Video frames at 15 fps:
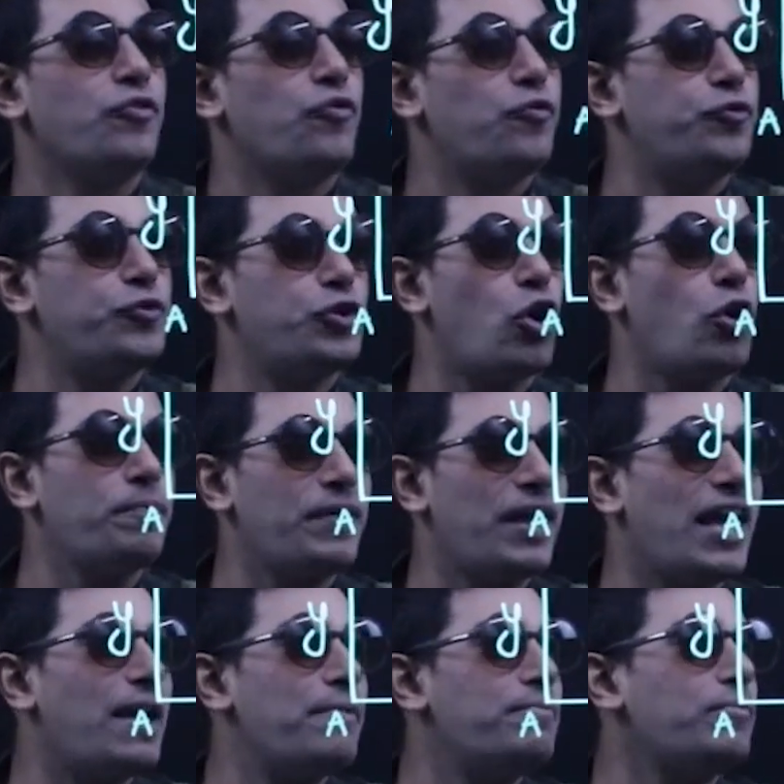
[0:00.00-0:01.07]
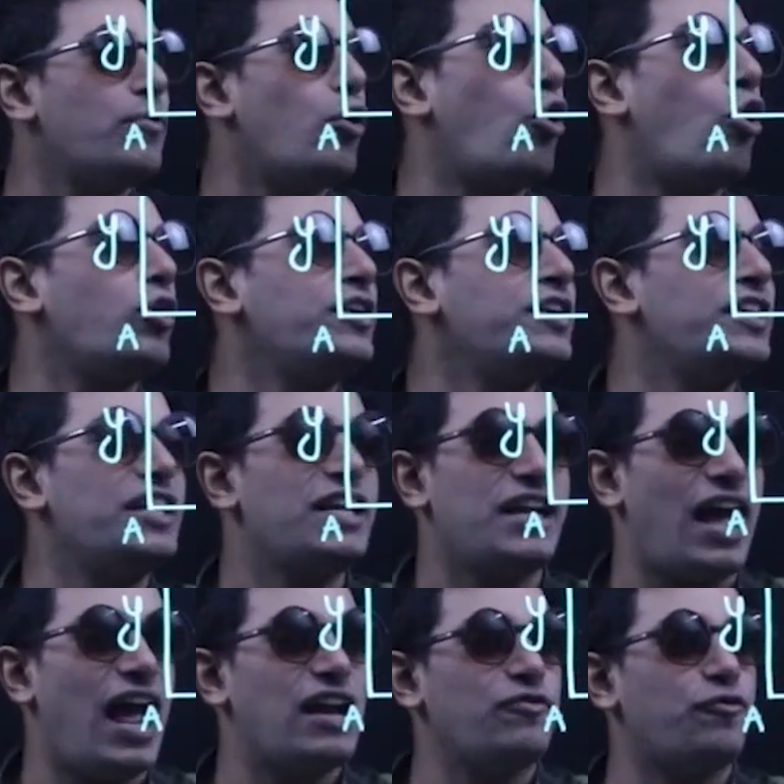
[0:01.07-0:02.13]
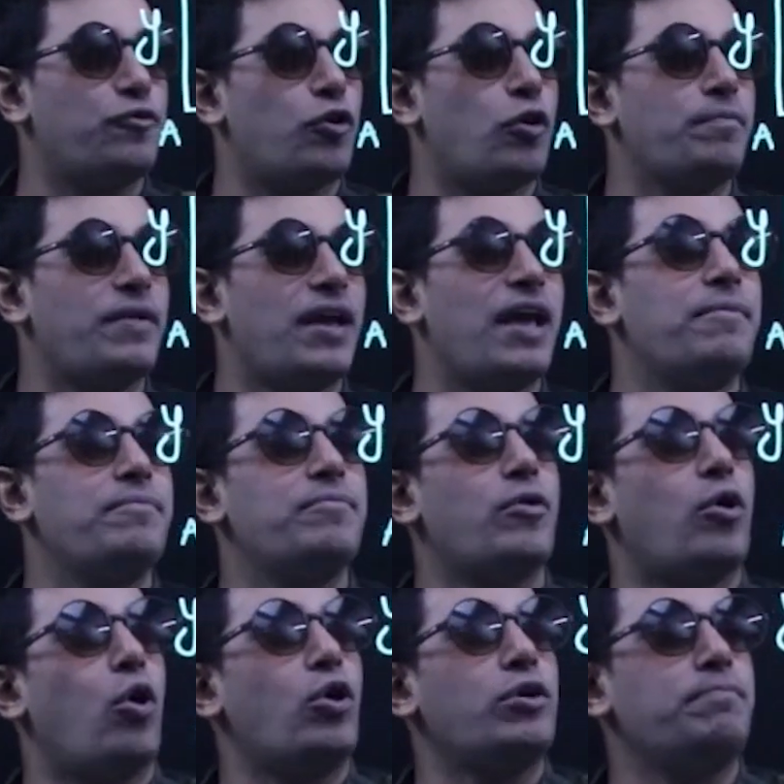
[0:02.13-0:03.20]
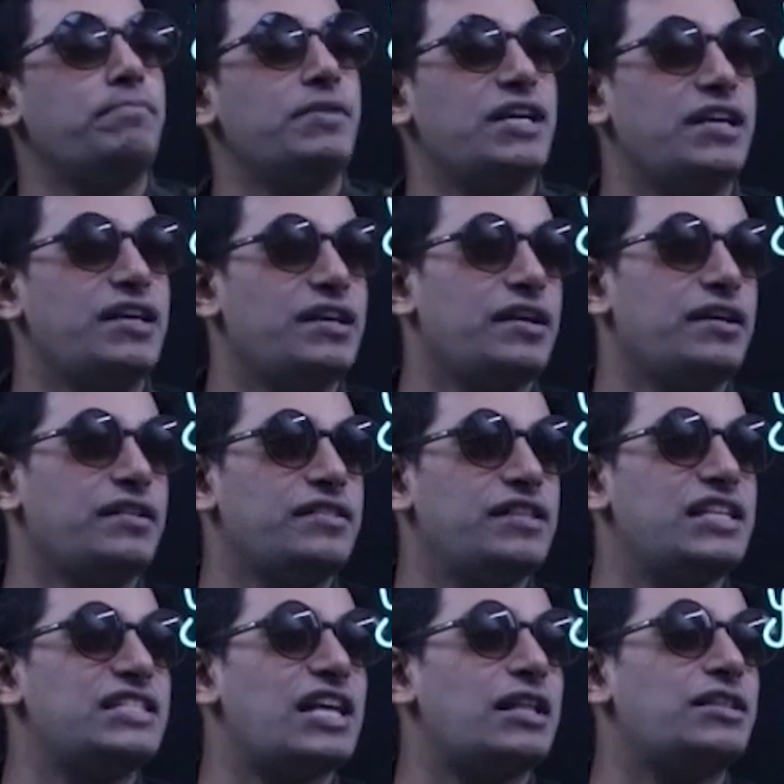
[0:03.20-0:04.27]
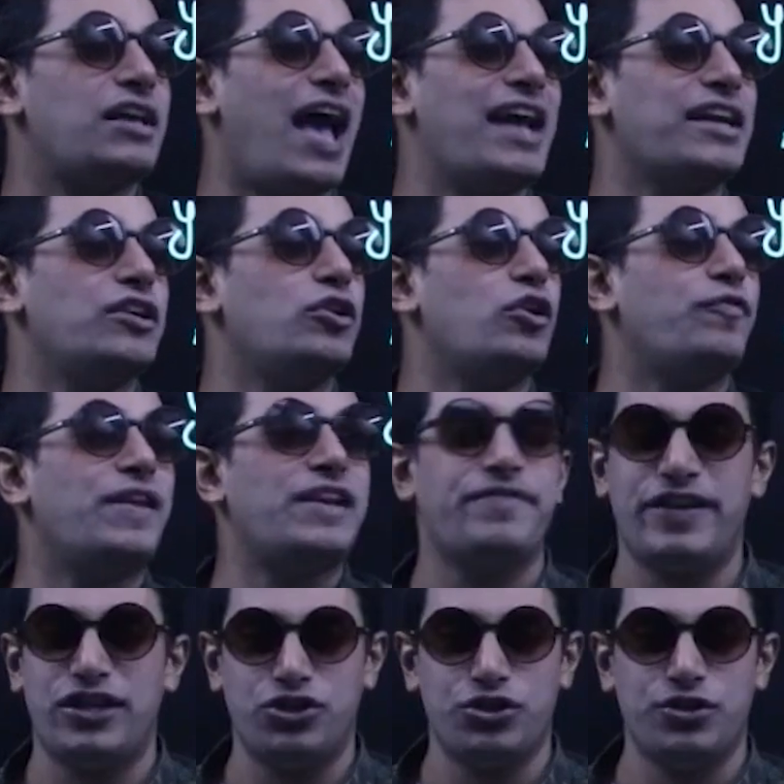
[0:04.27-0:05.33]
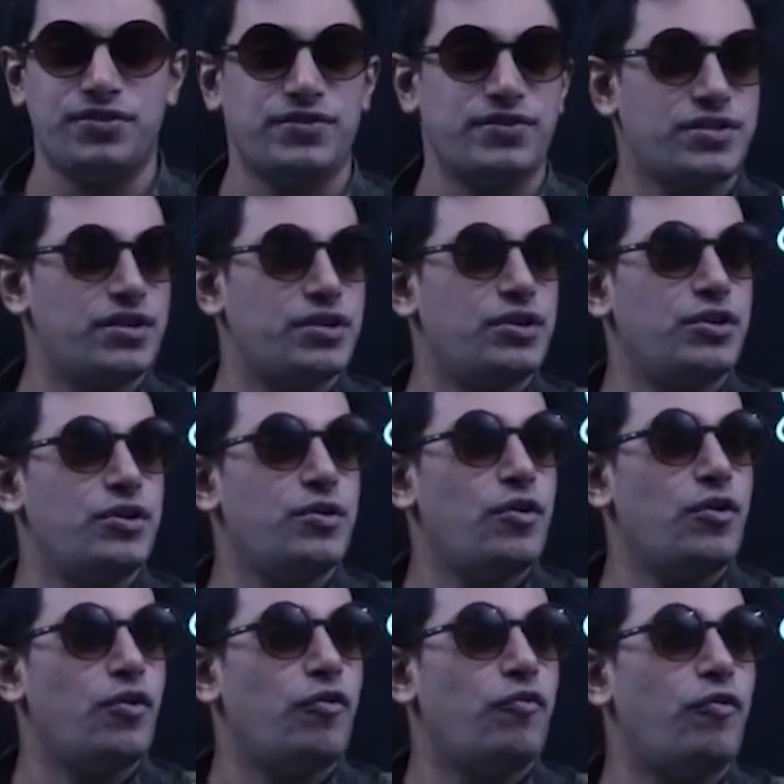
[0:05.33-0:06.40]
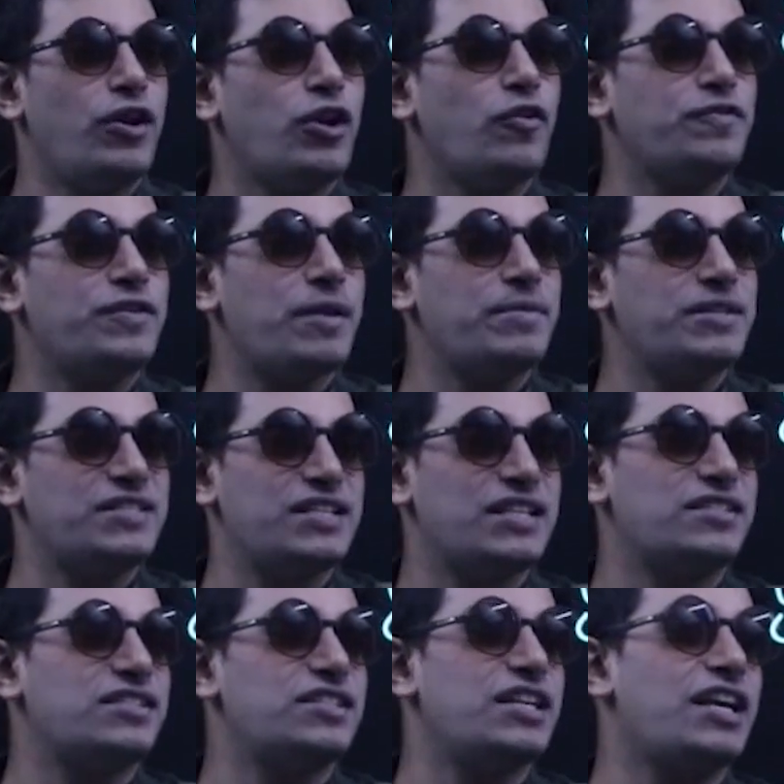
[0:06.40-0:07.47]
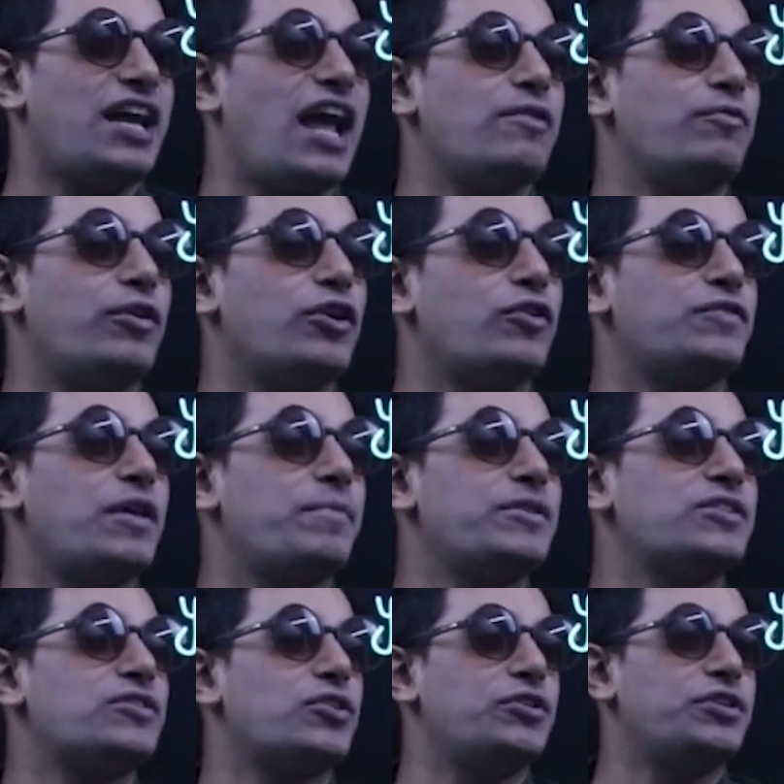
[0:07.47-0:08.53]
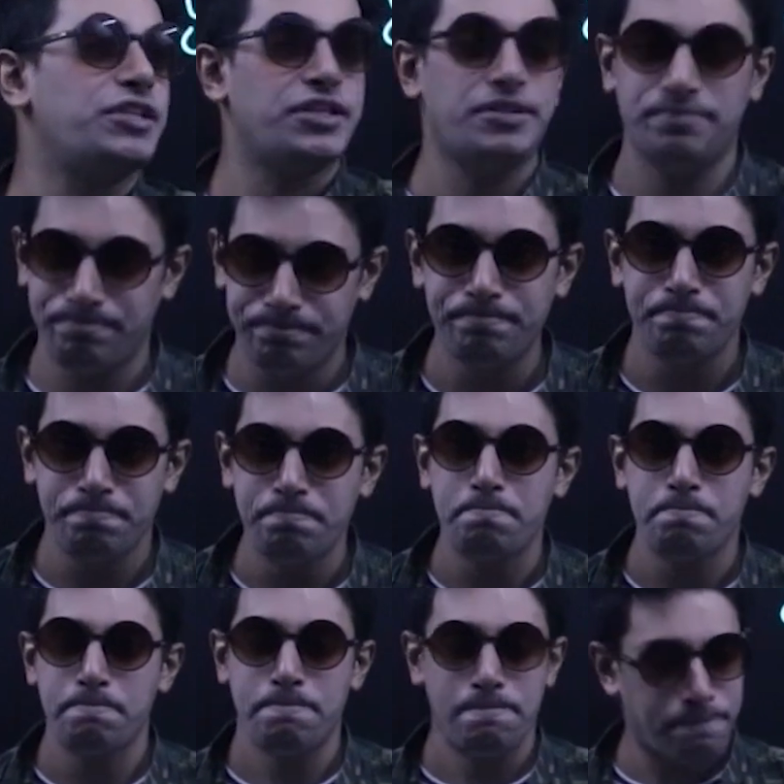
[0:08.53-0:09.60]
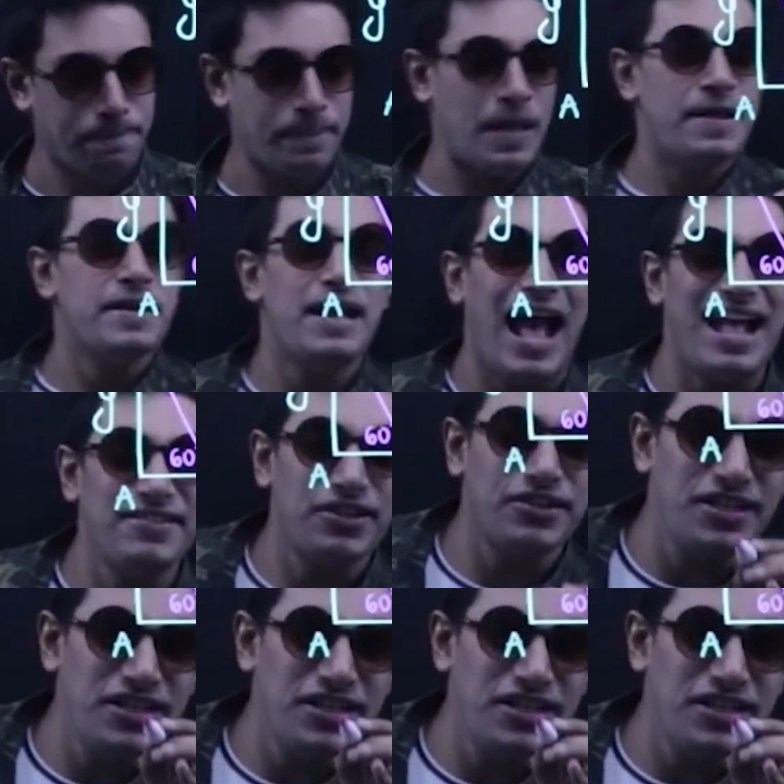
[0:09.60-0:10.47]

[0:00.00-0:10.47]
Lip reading: from M on D and from M on B, these are the angle of elevations. One of them is 60 and one of them is 30. And the